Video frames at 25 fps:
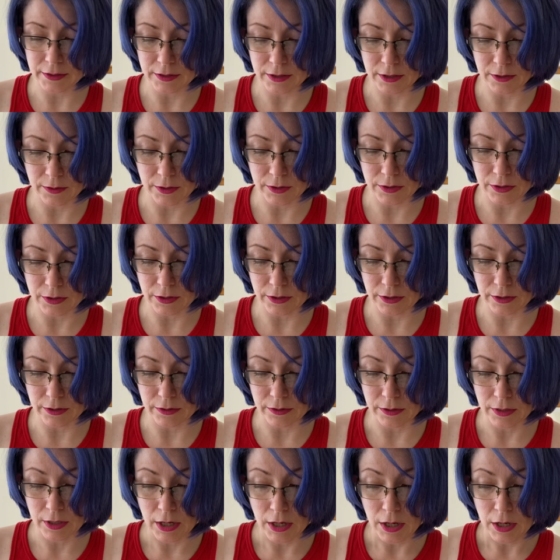Do as you
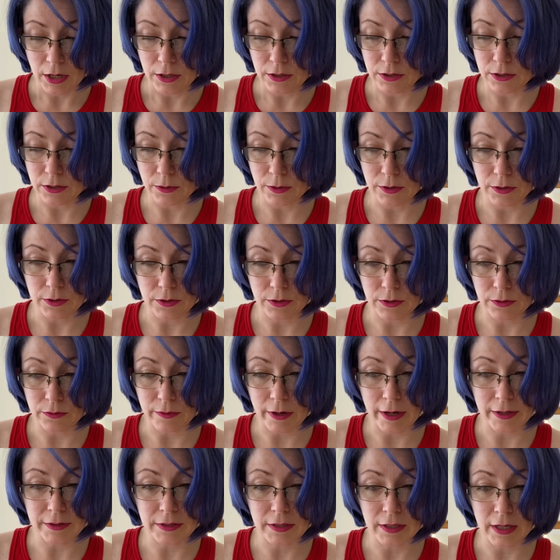
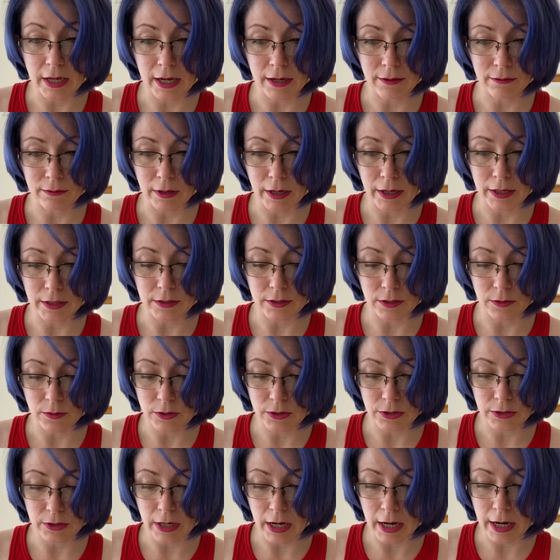resonate, right? Do
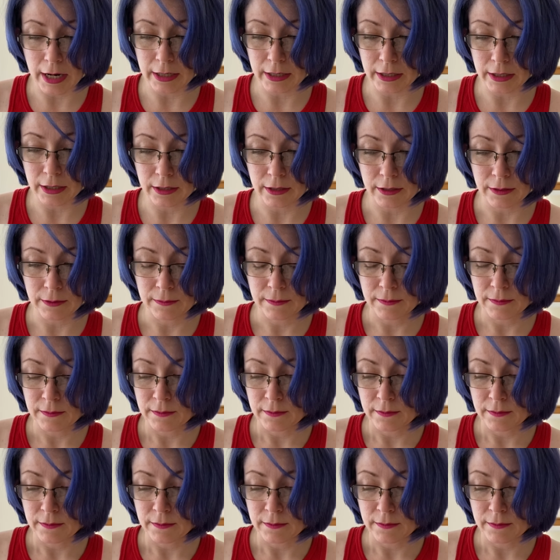as you're guided.